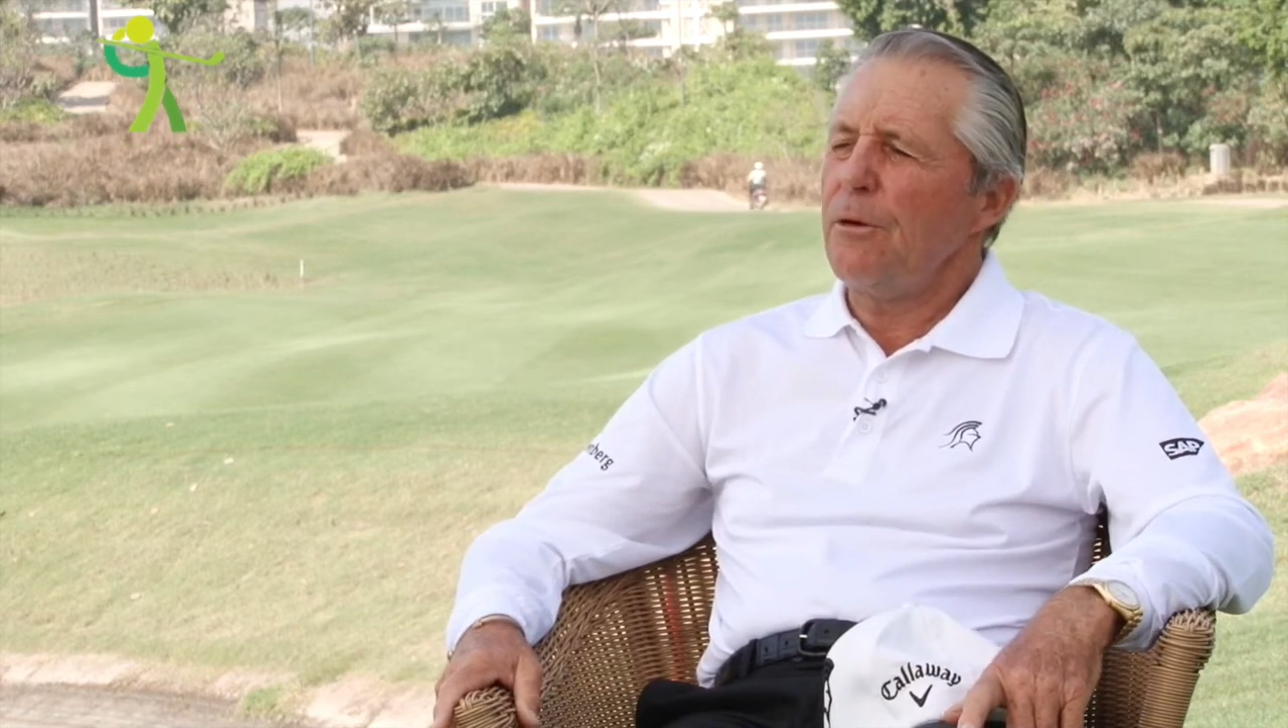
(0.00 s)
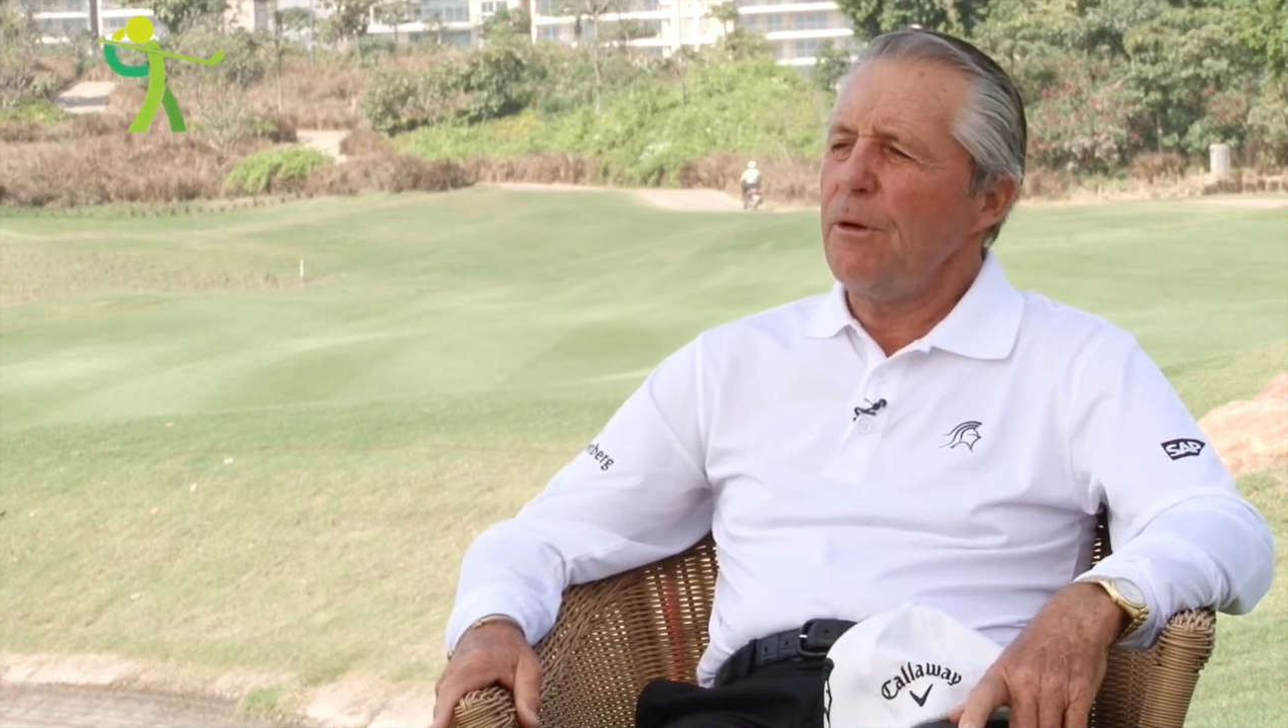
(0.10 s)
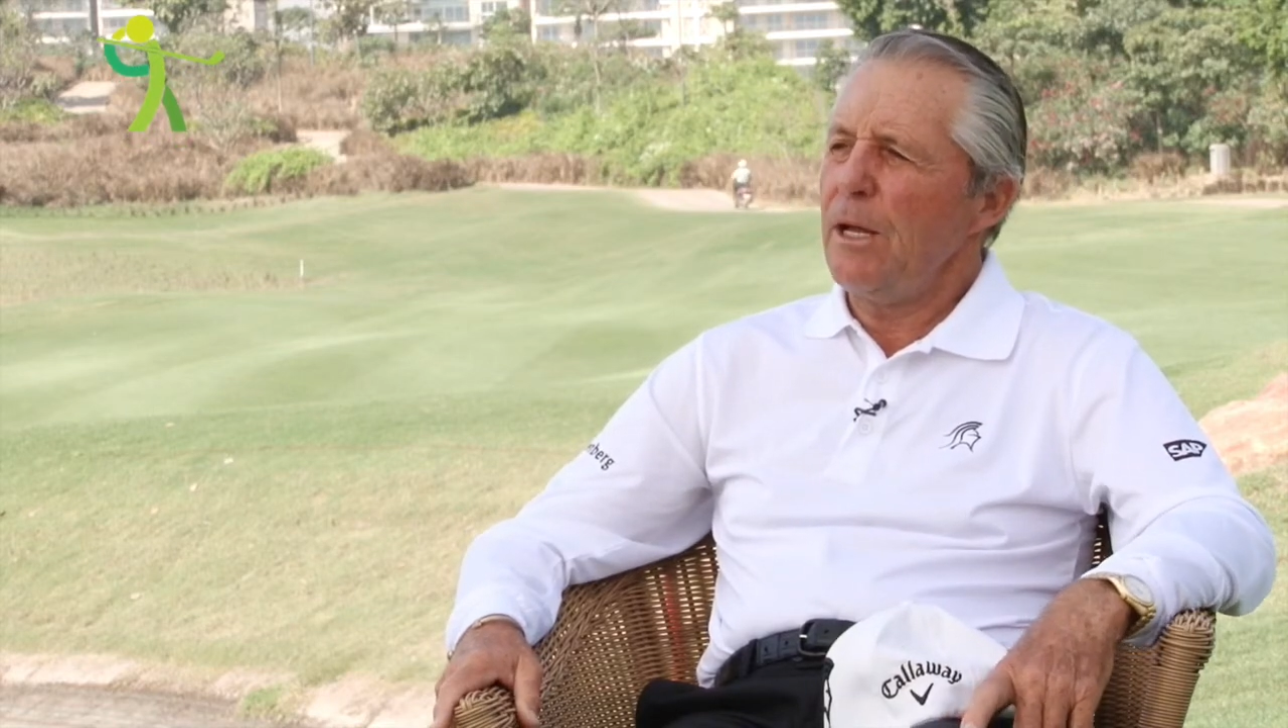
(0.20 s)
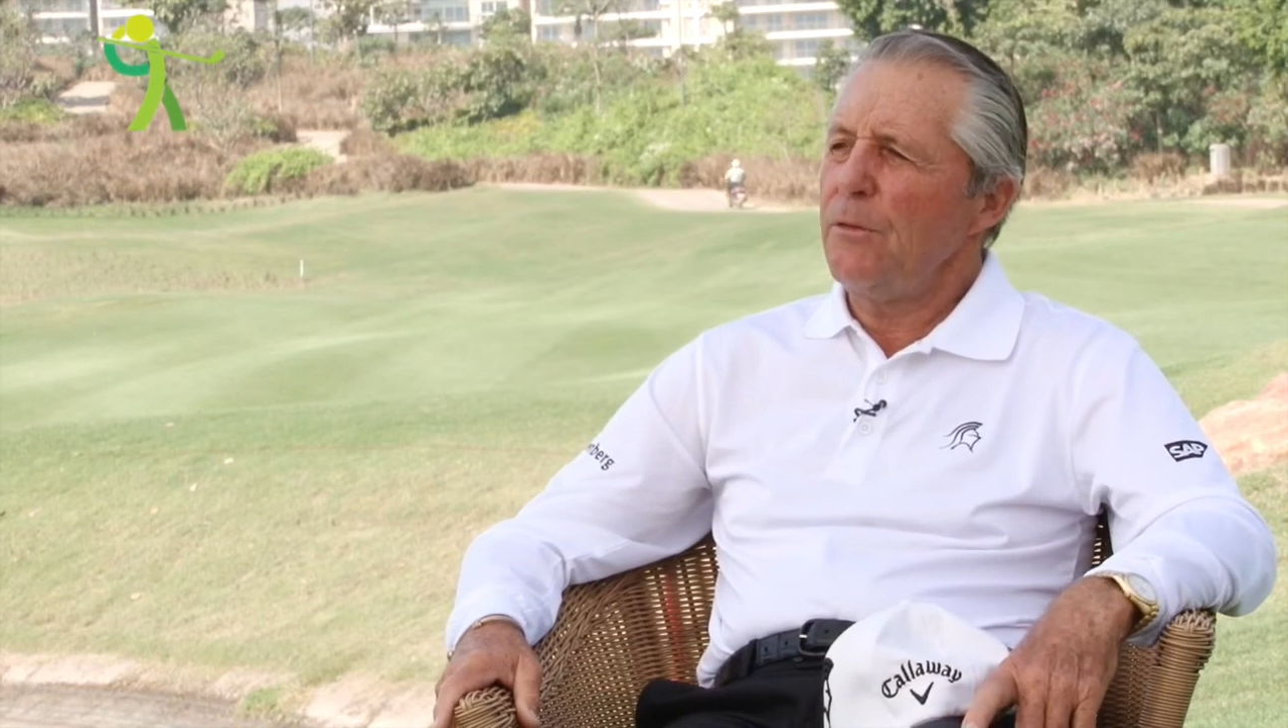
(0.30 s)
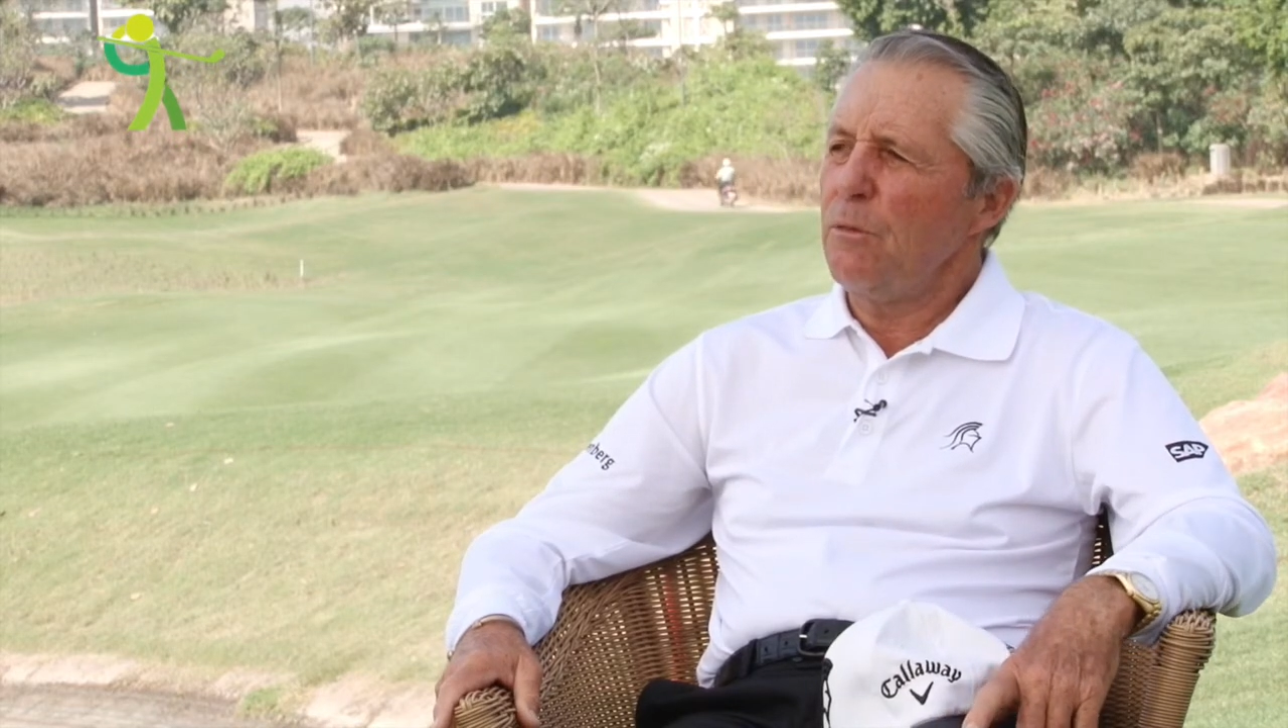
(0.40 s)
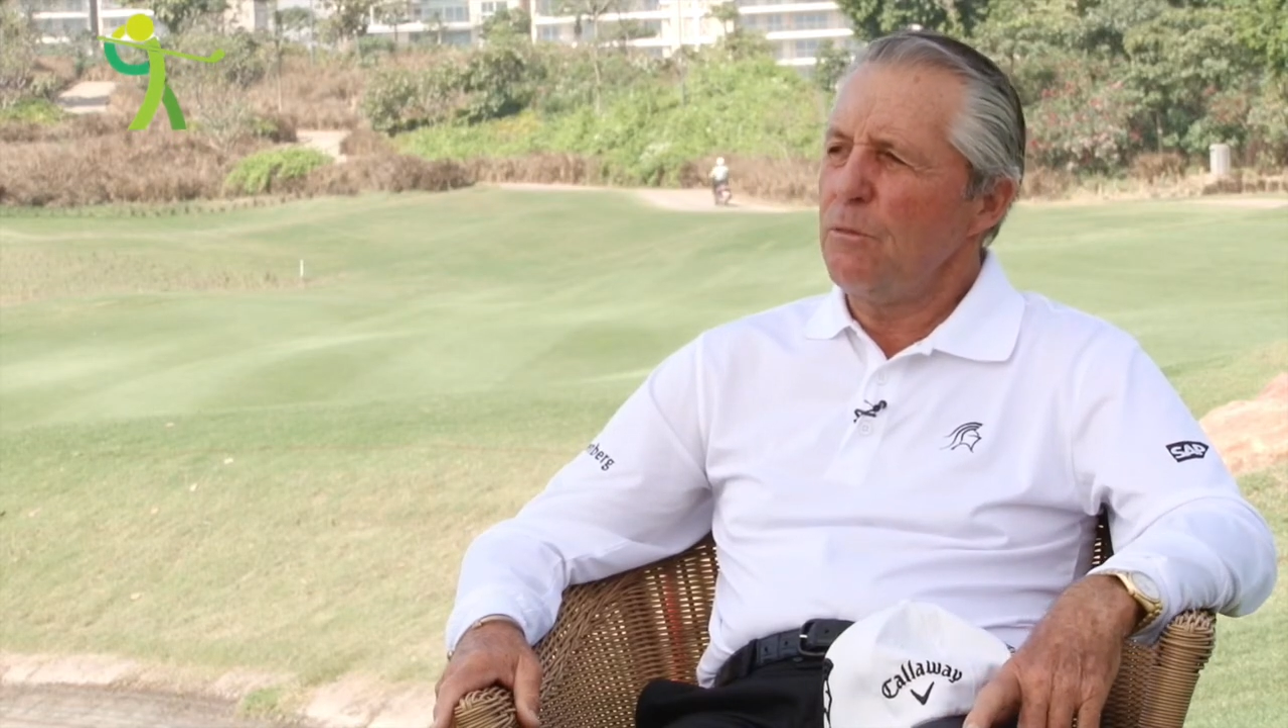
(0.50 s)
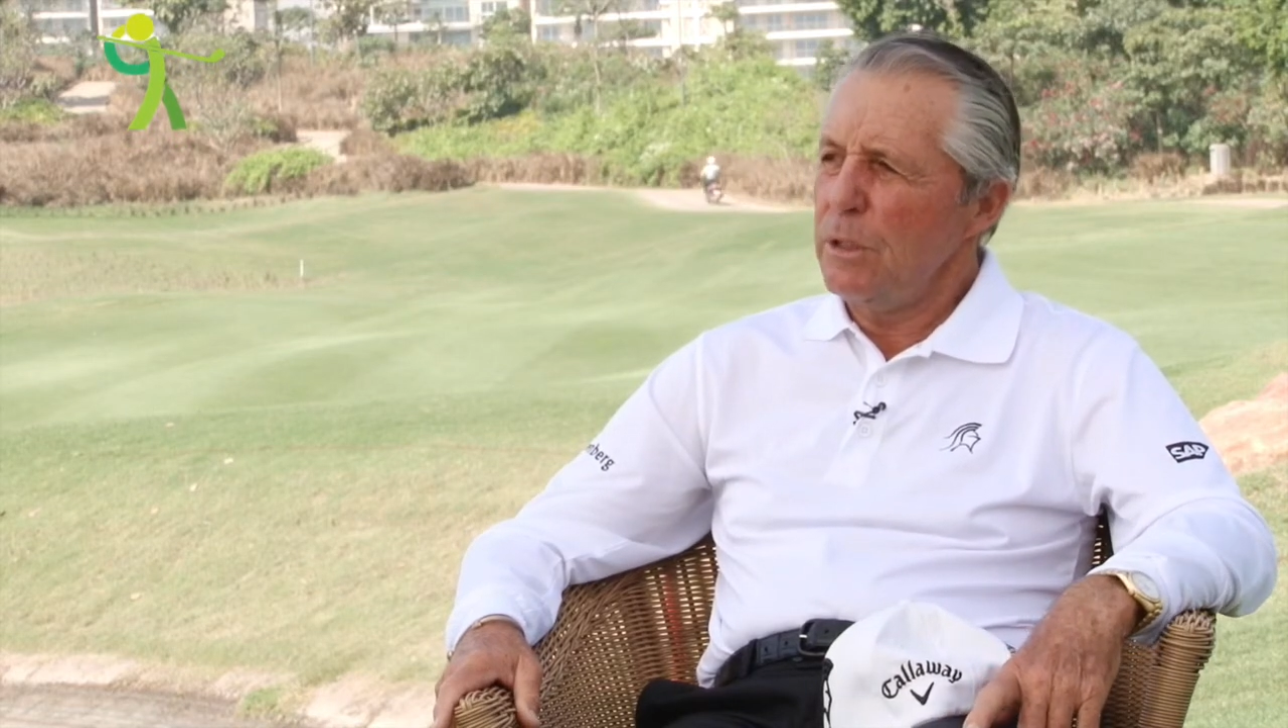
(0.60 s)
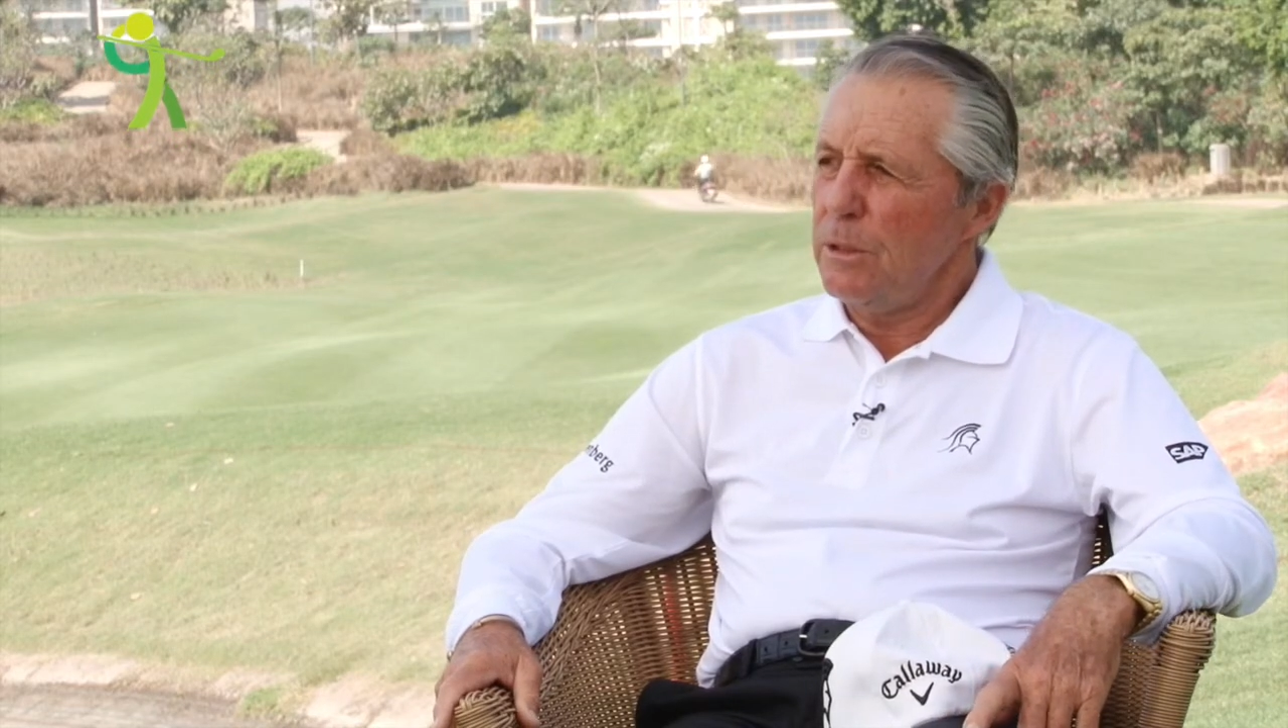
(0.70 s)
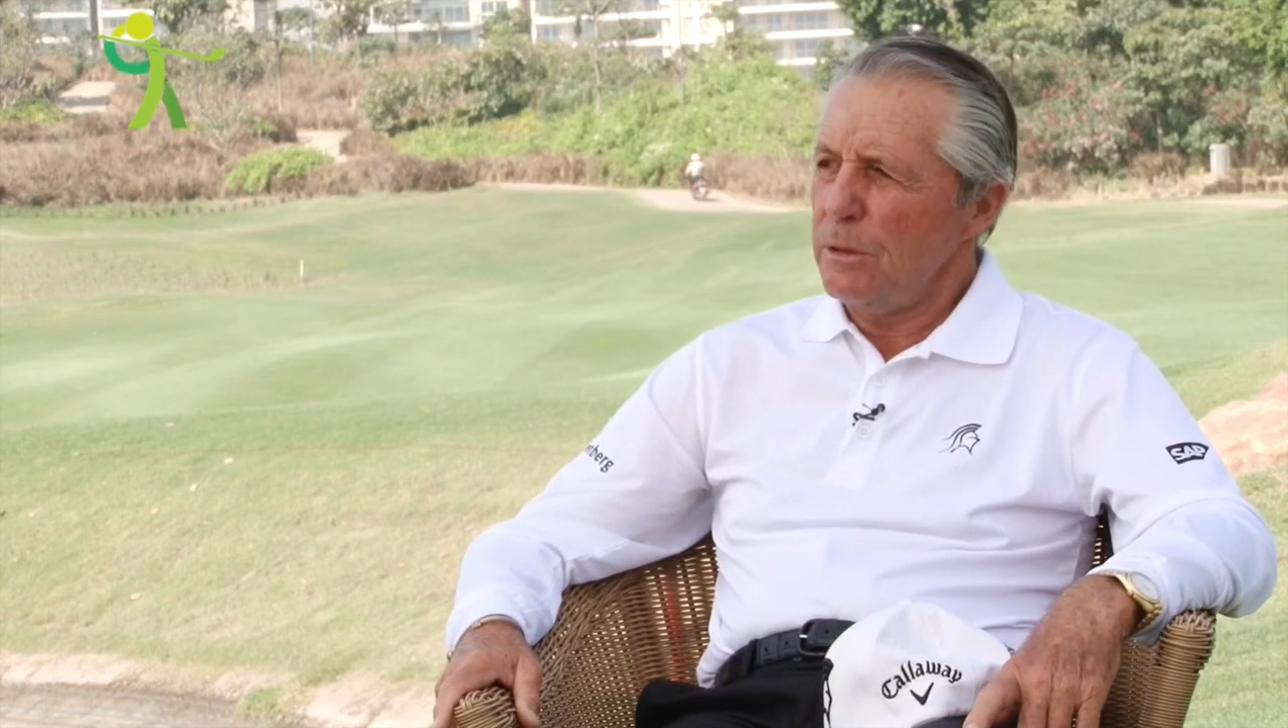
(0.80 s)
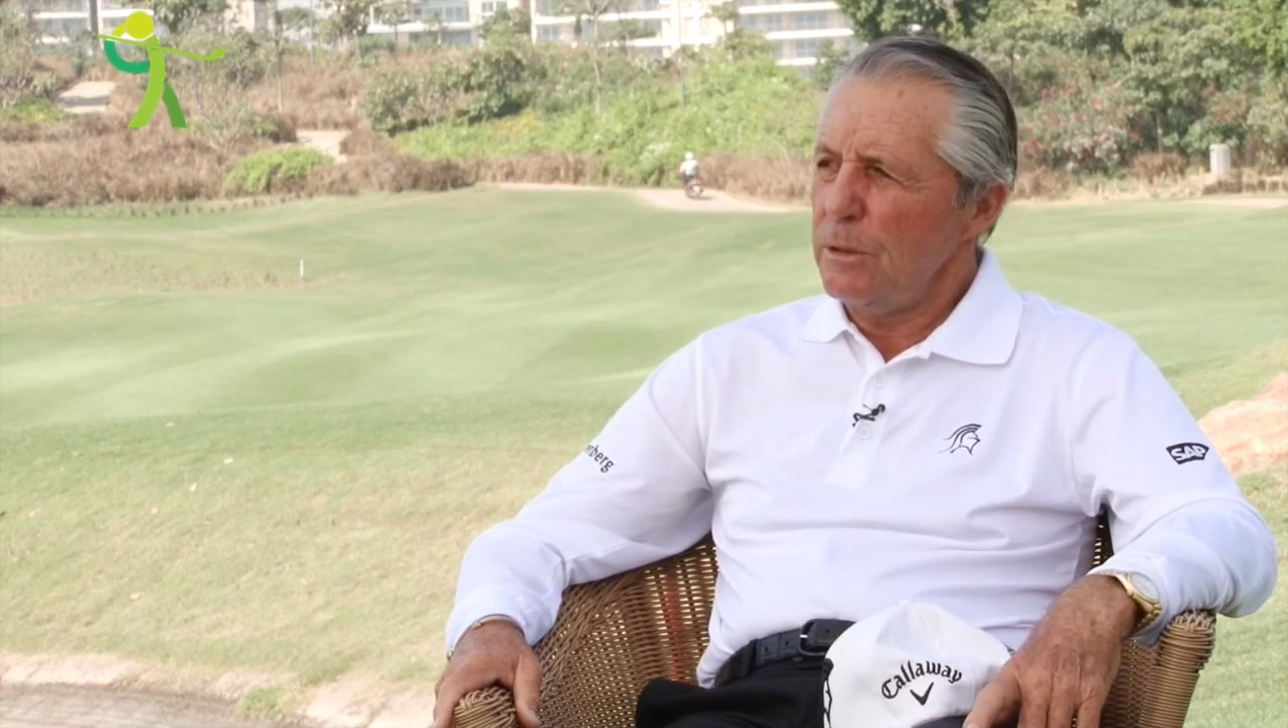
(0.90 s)
around the
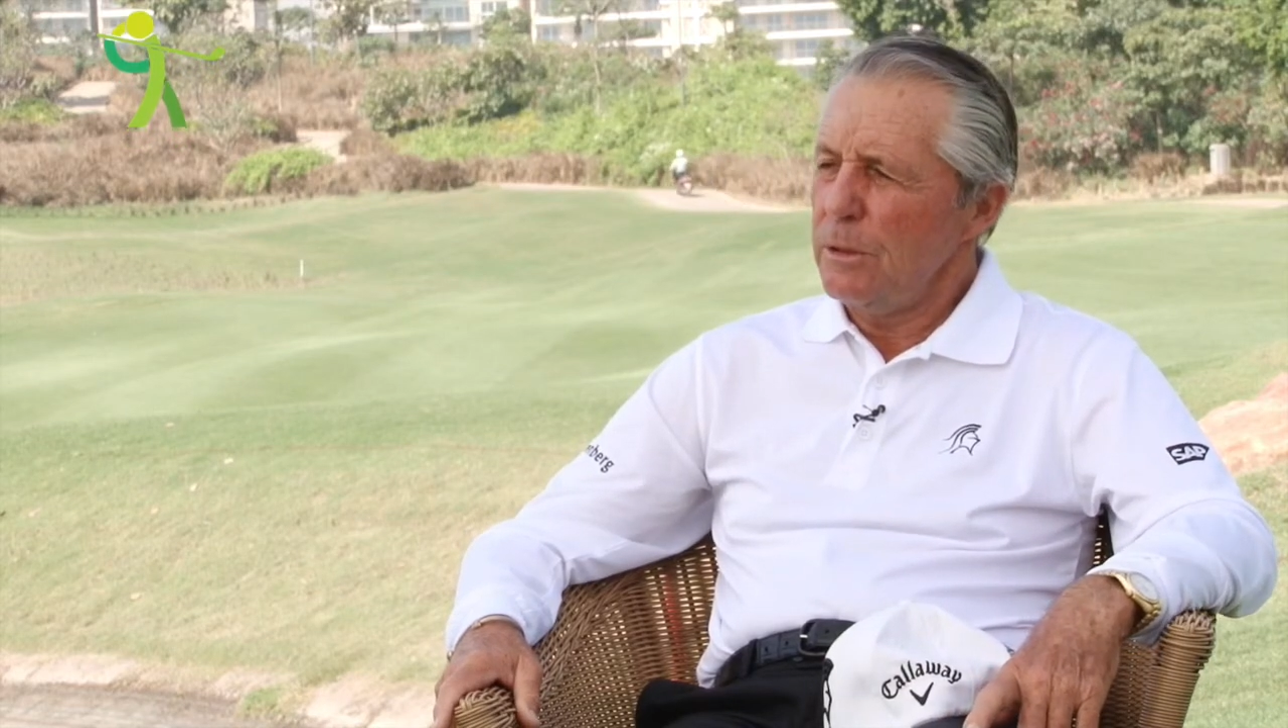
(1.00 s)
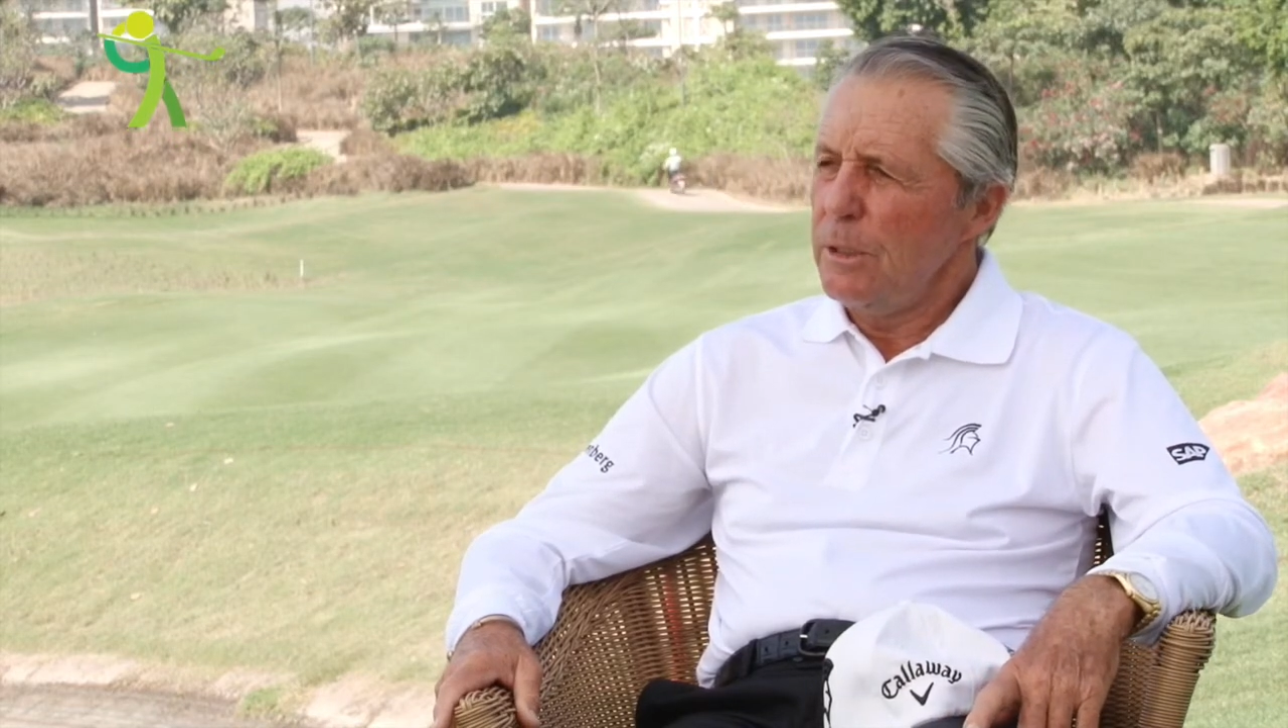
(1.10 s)
world,